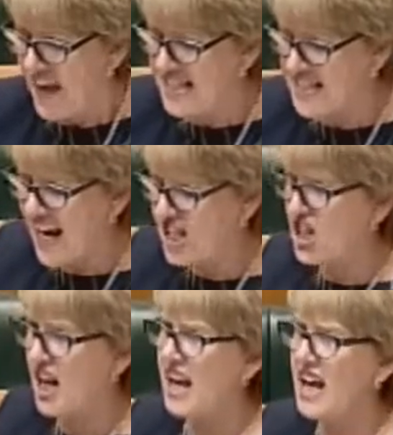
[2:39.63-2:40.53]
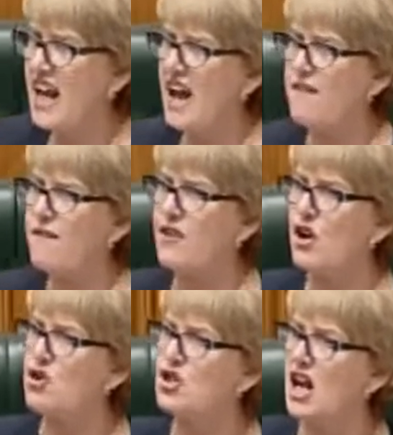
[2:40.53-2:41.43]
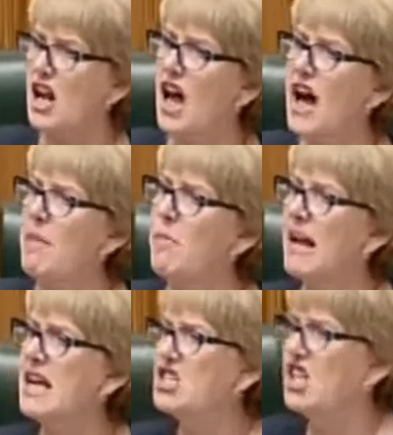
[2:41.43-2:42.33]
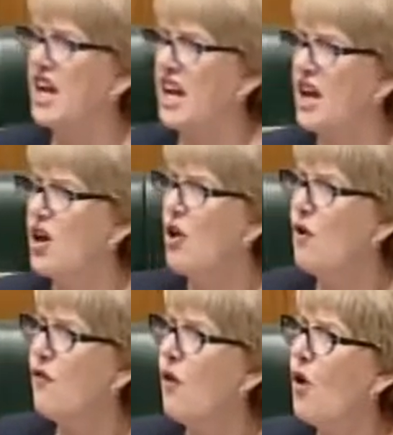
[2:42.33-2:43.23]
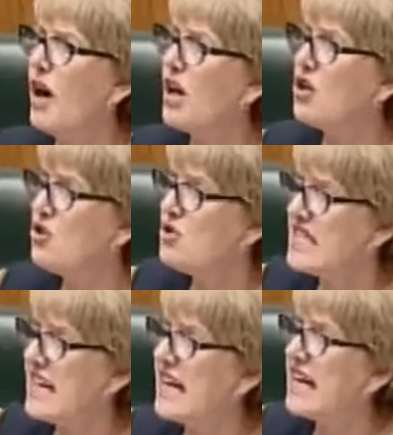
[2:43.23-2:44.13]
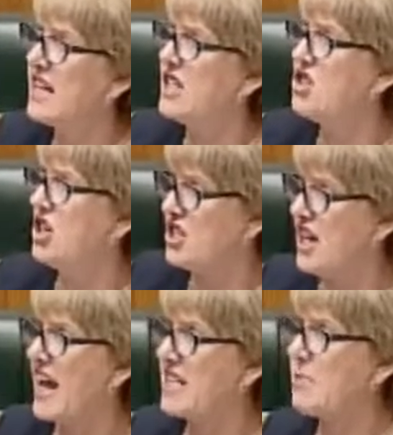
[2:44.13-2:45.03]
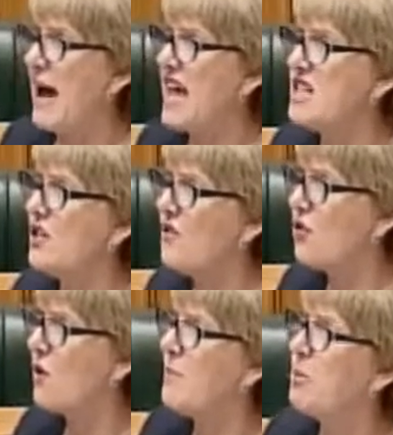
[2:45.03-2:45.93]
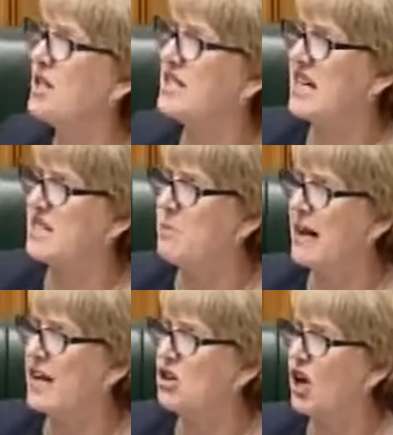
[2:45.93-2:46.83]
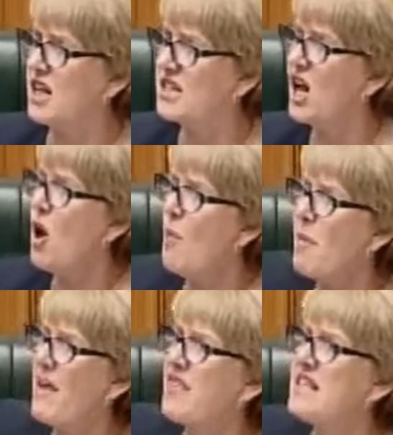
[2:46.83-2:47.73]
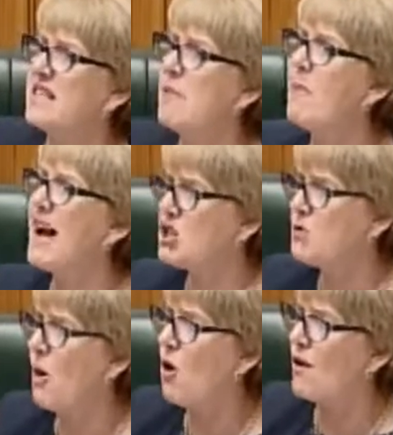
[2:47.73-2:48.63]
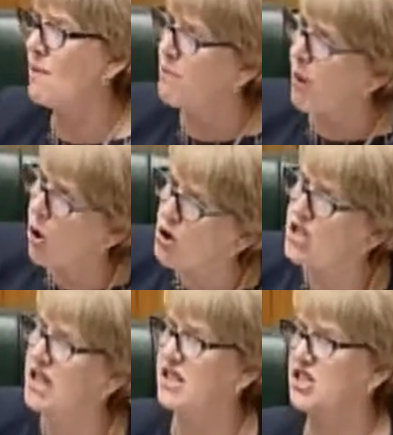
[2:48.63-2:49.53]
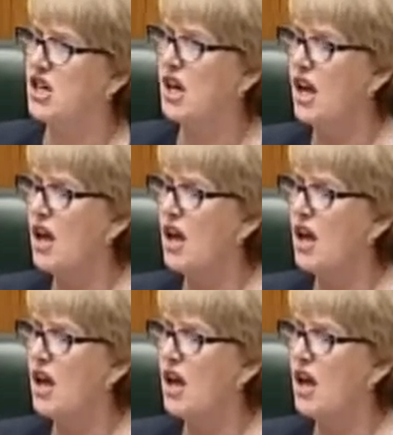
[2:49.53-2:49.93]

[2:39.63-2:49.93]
That's actually a future liability for New Zealand taxpayers of $3.6 billion. But there's a much more important